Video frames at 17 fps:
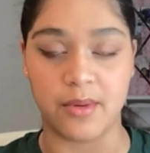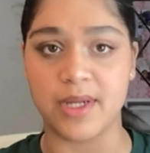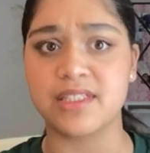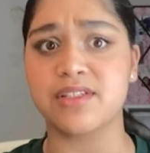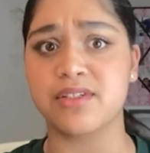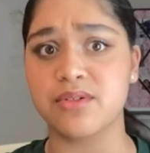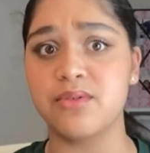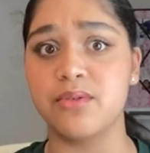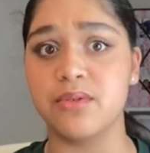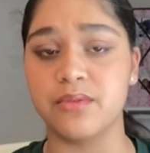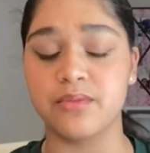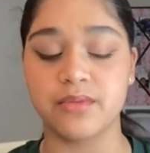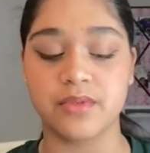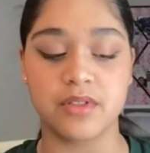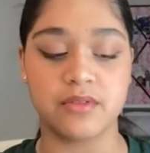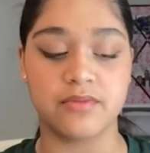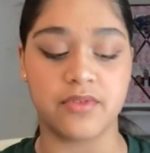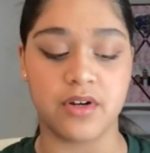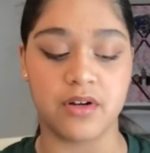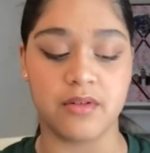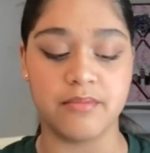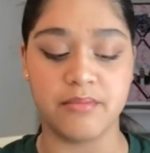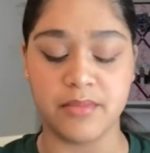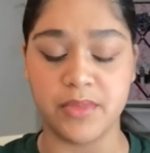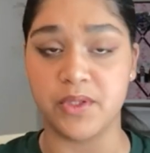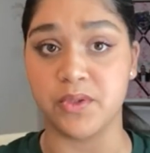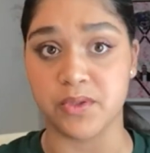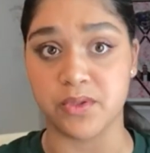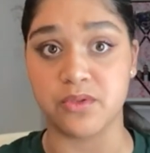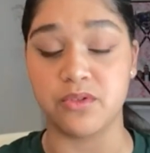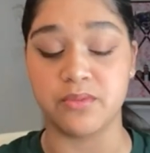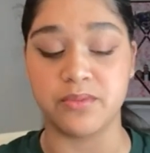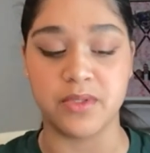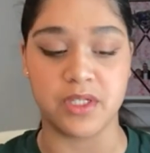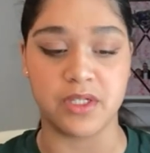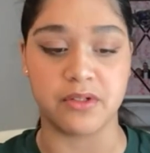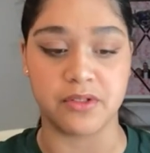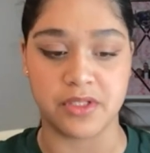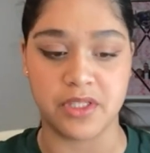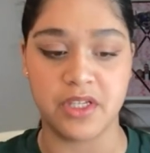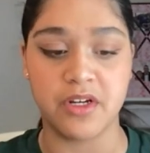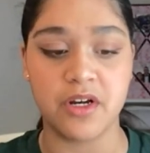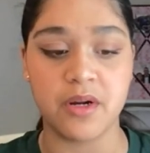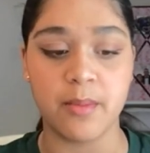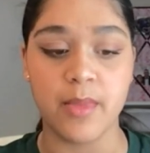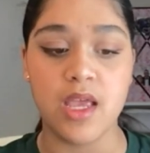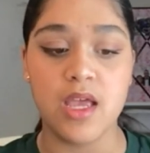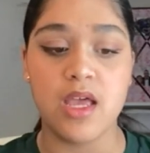at school for middle school beginners theater.